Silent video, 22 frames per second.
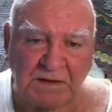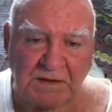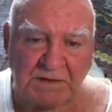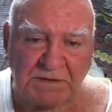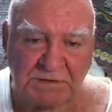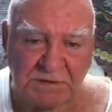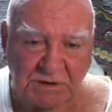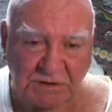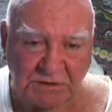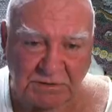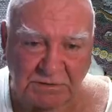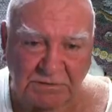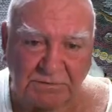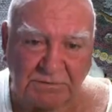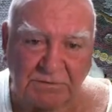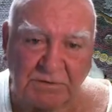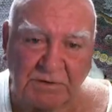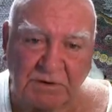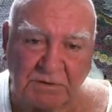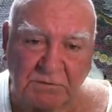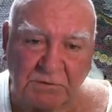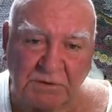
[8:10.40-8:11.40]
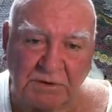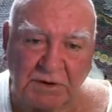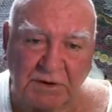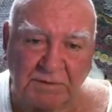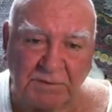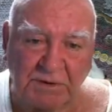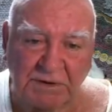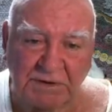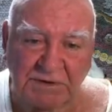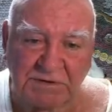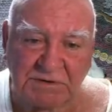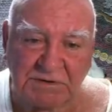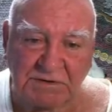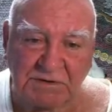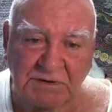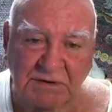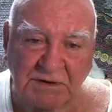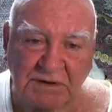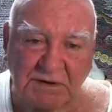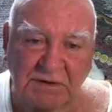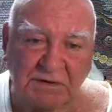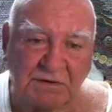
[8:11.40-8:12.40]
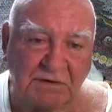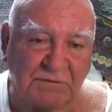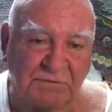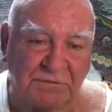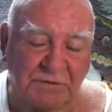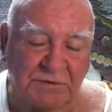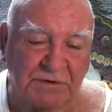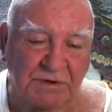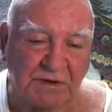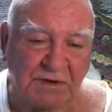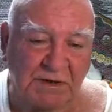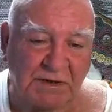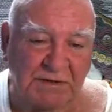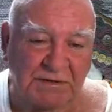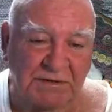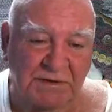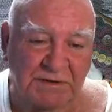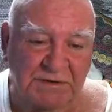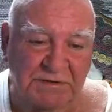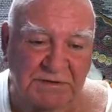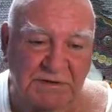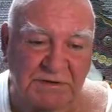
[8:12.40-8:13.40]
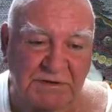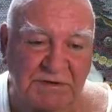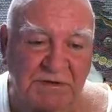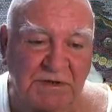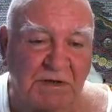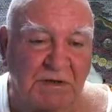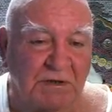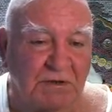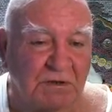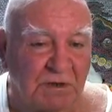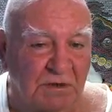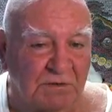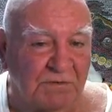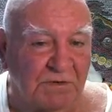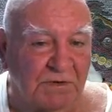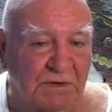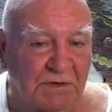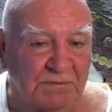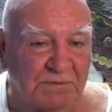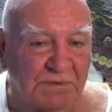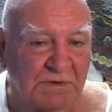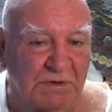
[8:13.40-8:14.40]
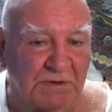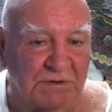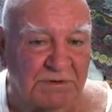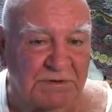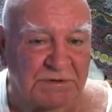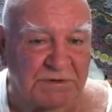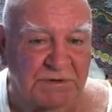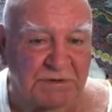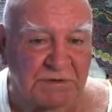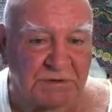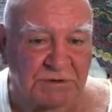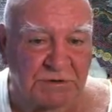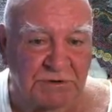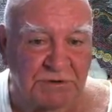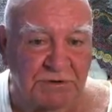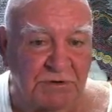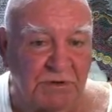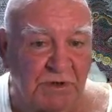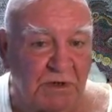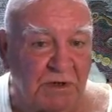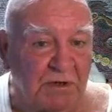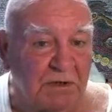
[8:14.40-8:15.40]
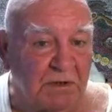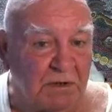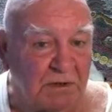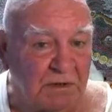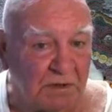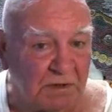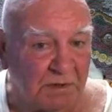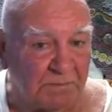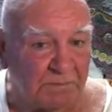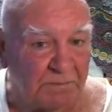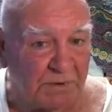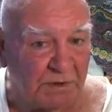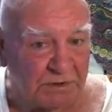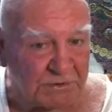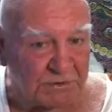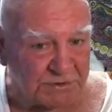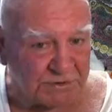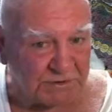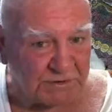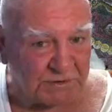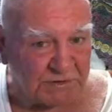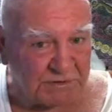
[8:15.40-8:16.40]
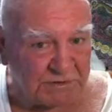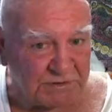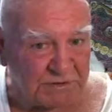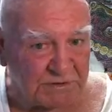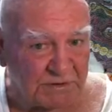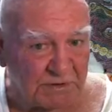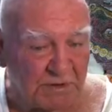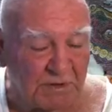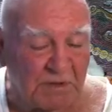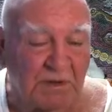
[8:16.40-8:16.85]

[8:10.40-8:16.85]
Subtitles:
So what I'm asking then for the contest is whoever comes closest to the postage